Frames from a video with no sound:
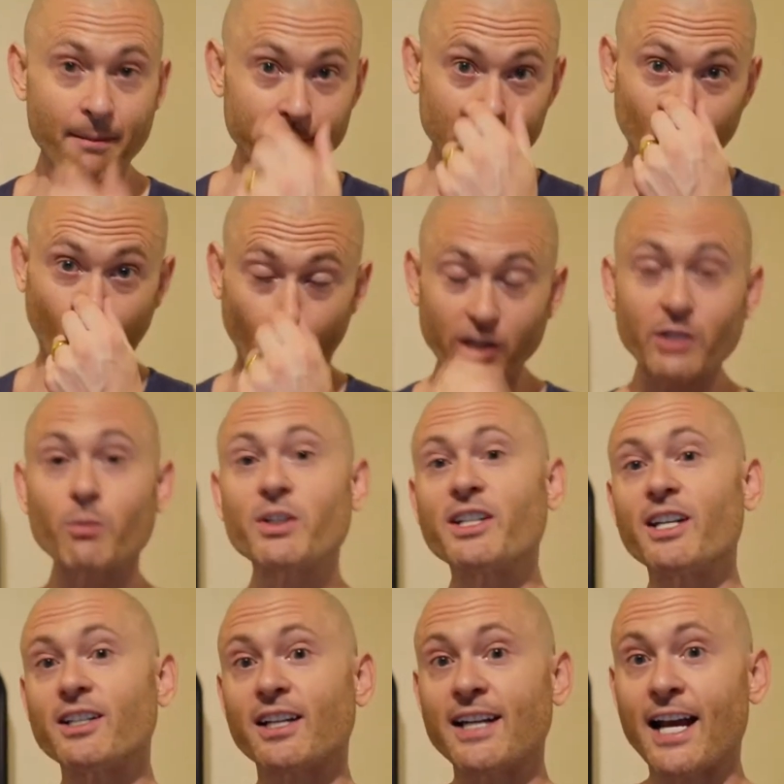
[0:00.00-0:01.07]
And because it was
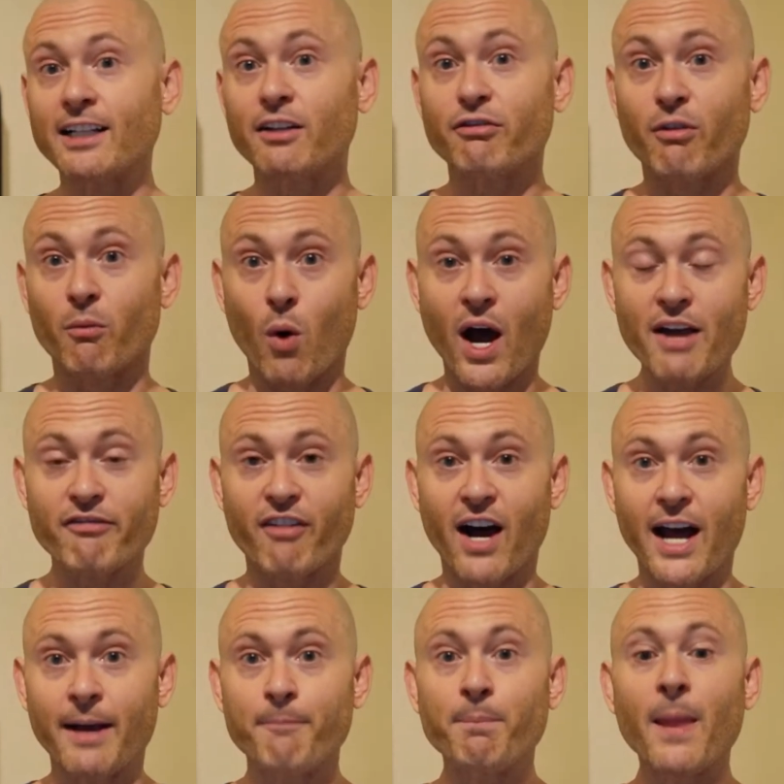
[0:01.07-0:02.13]
disconnected from
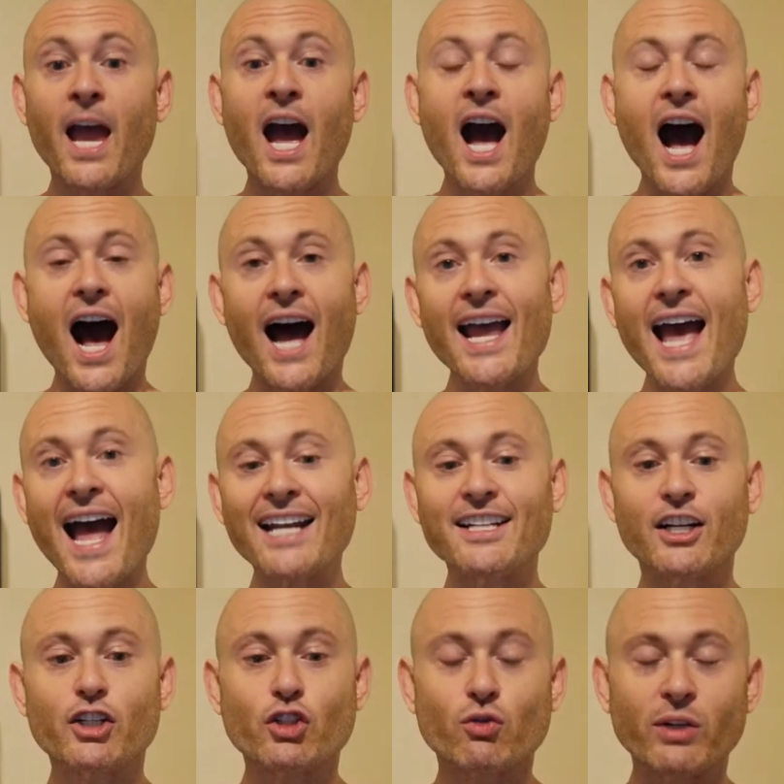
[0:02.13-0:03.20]
Wi-Fi, I had
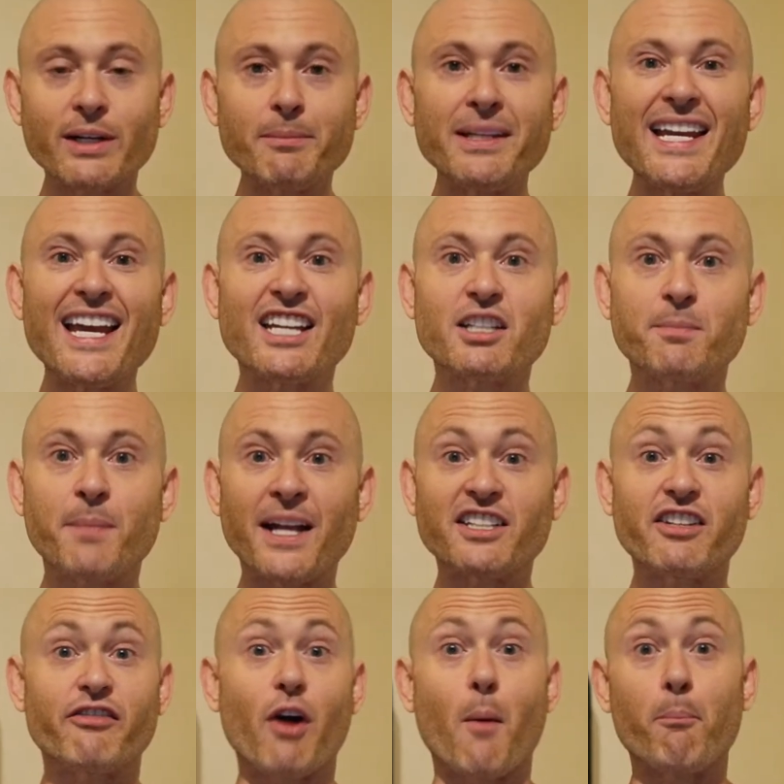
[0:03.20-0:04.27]
an extremely
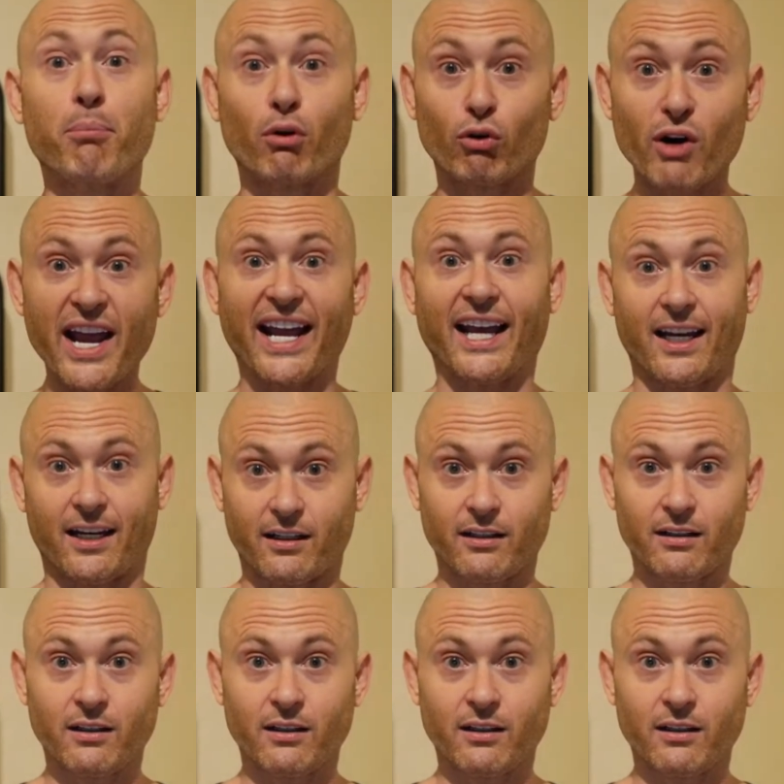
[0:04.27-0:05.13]
expensive brick